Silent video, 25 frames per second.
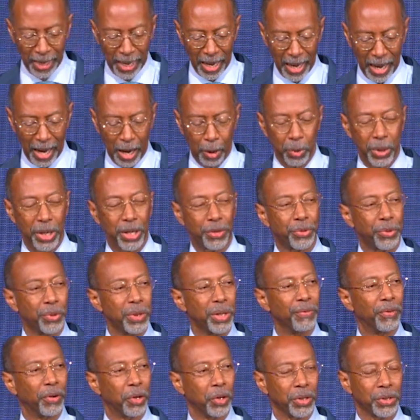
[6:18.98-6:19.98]
I'll read three
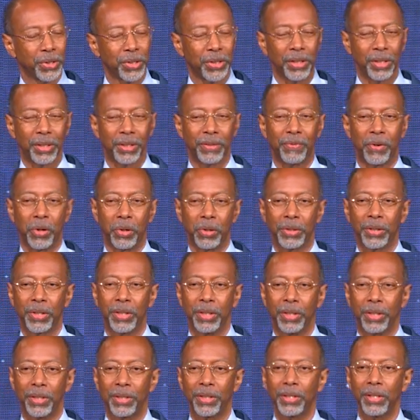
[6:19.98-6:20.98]
verses,
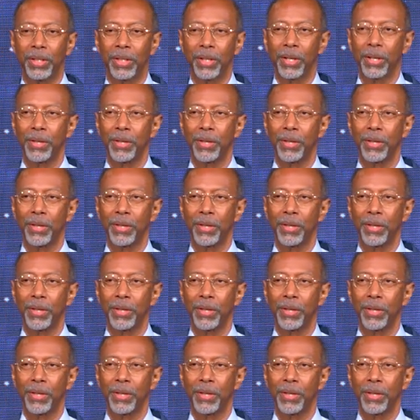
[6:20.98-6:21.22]
verses